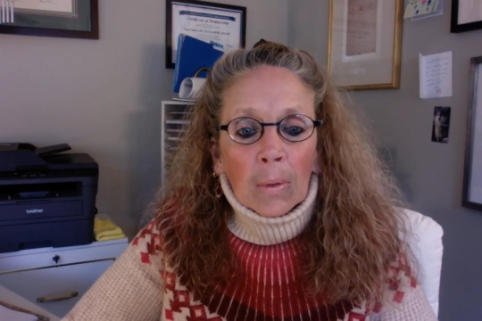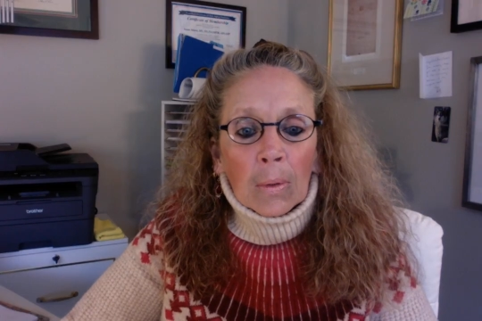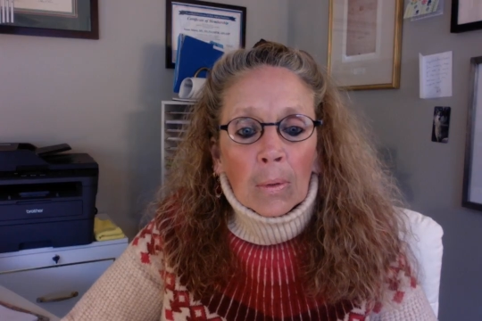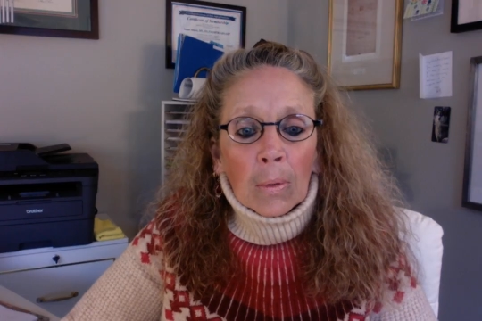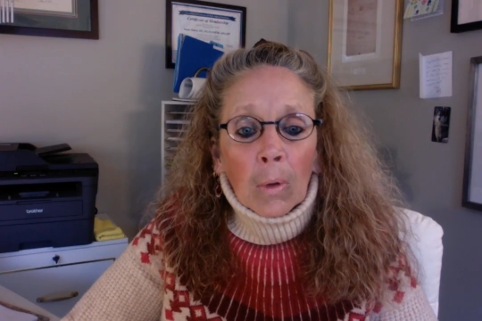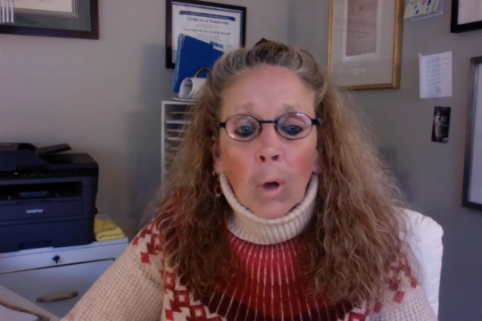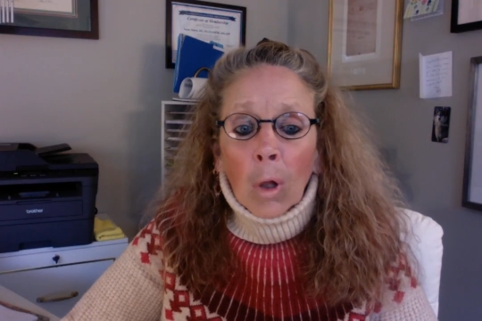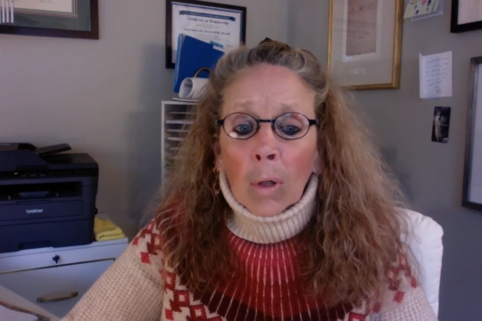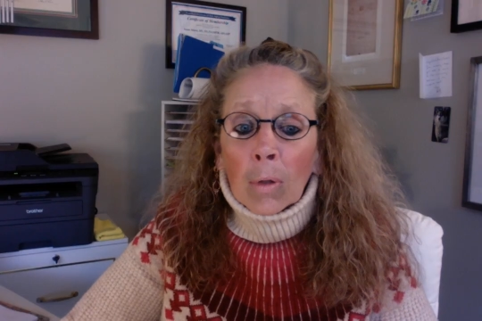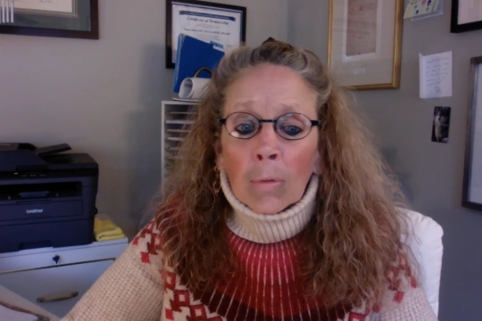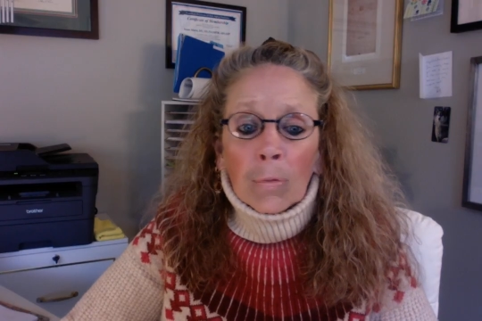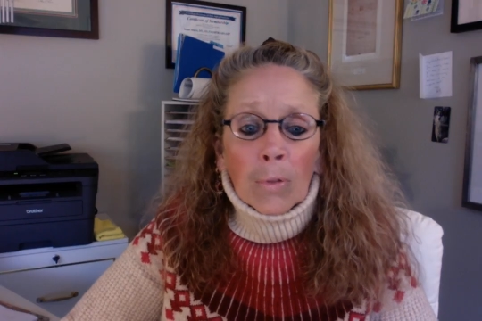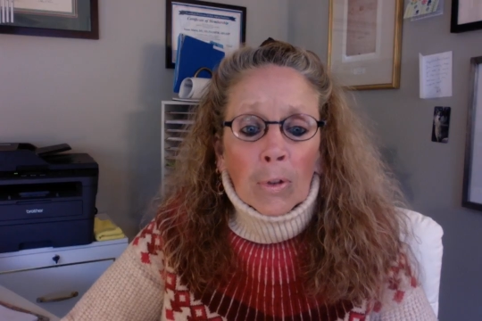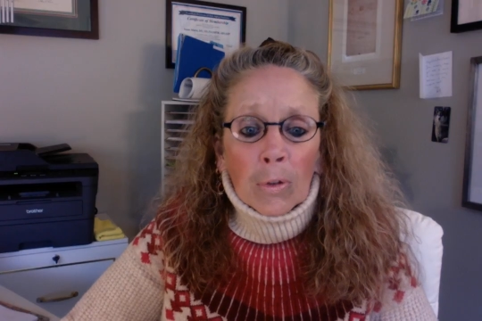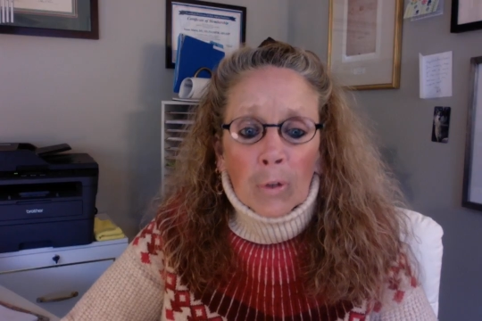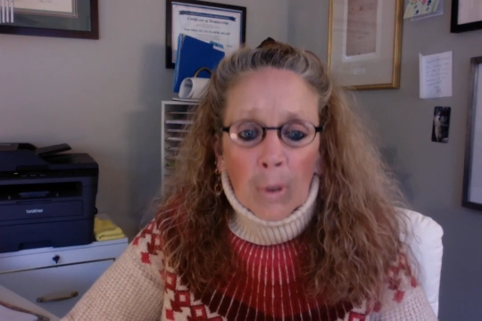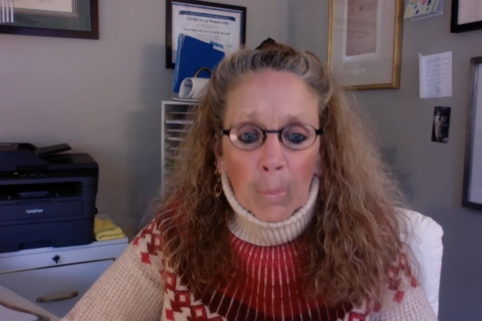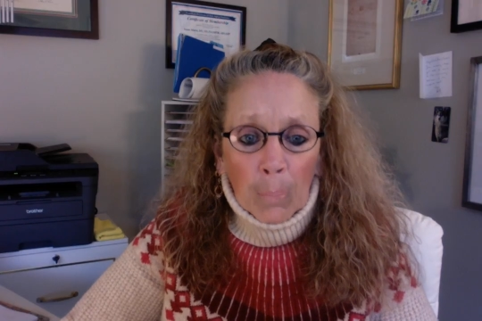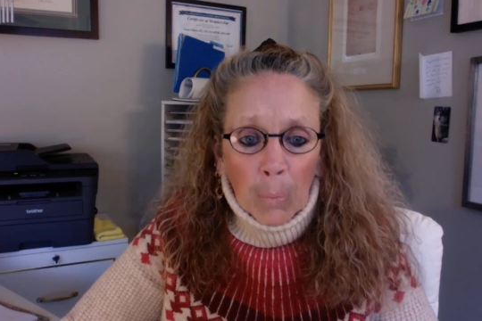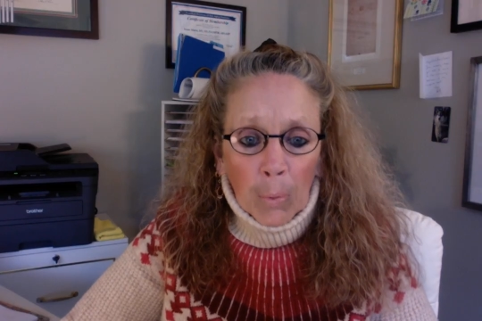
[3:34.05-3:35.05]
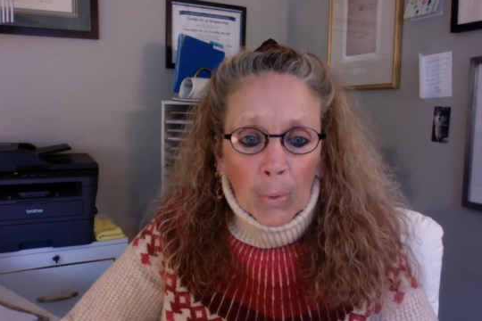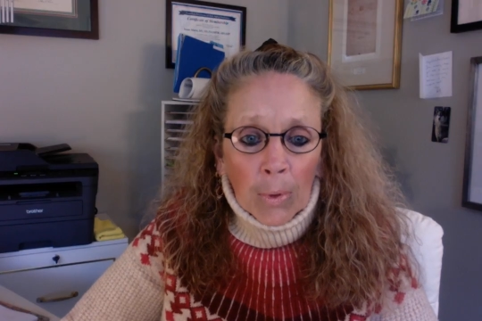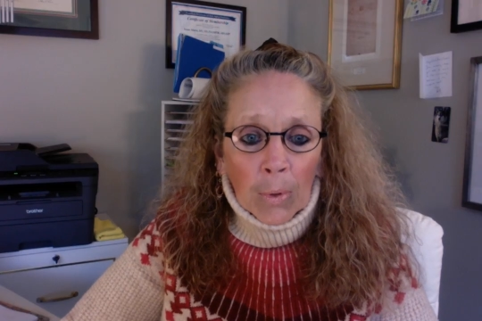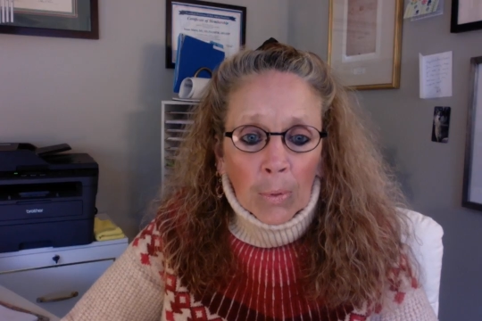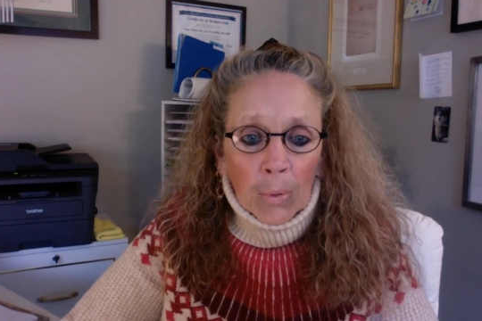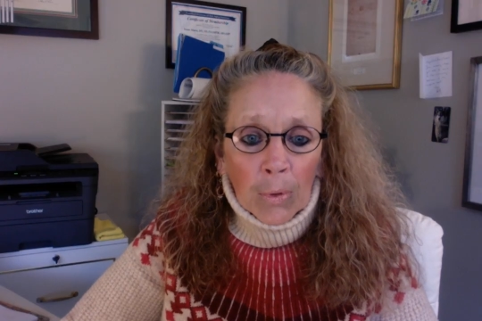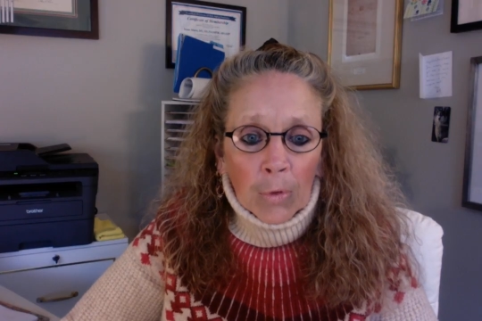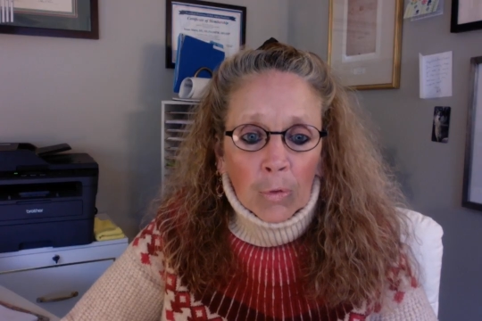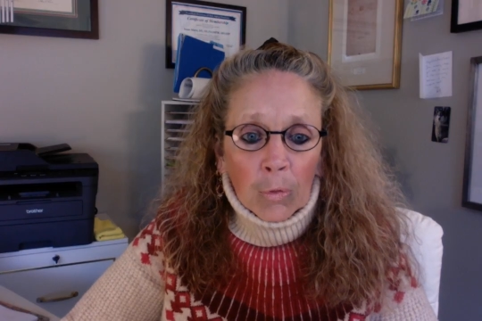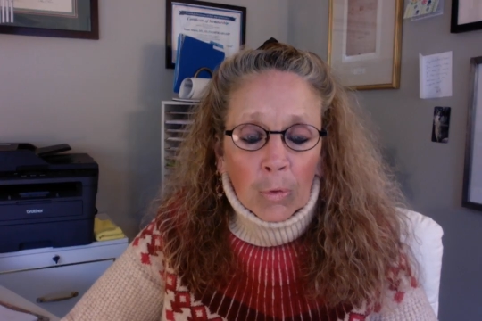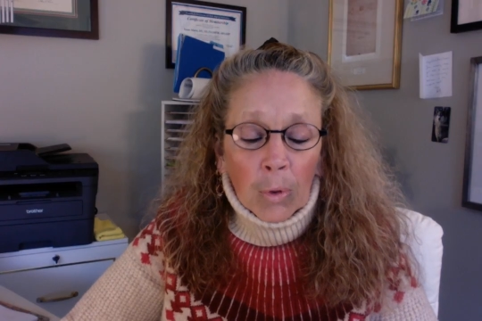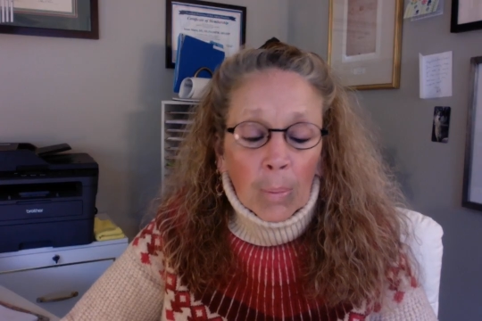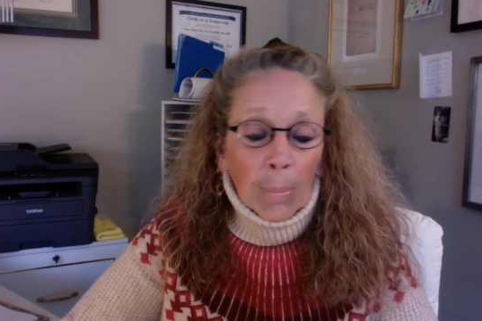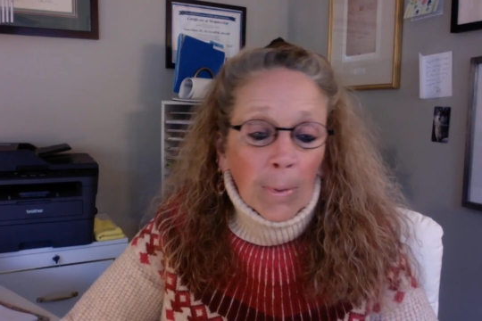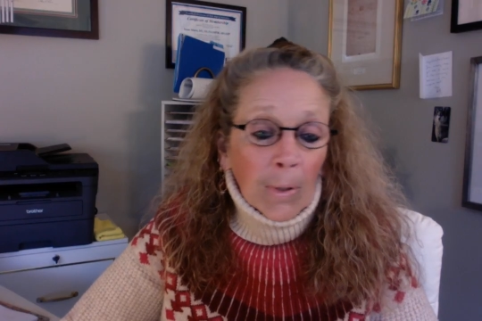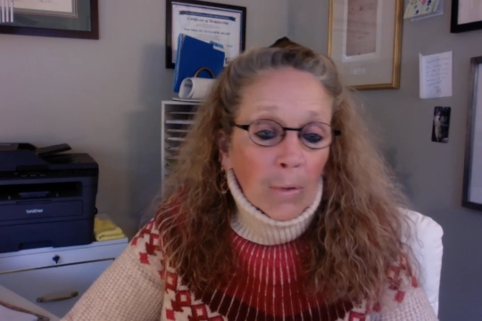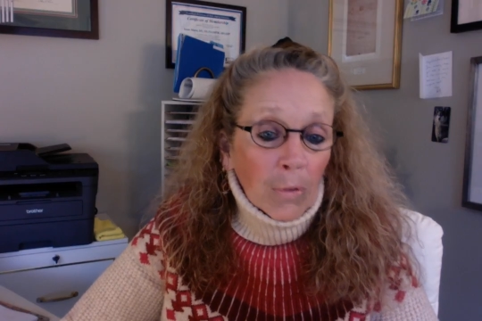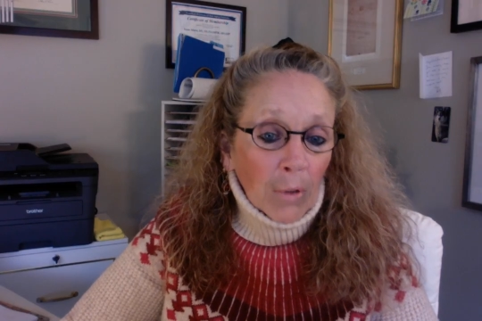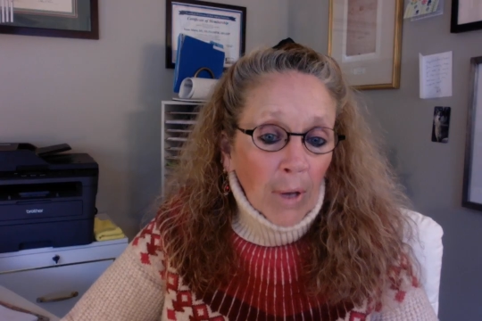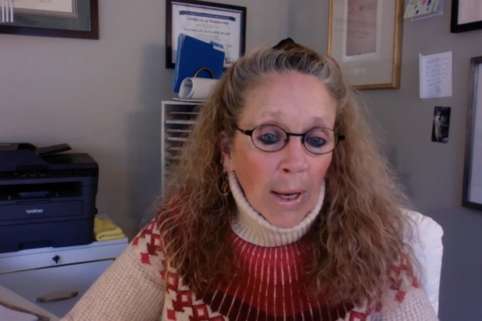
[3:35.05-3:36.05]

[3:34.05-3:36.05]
all of the tick-borne illness treatments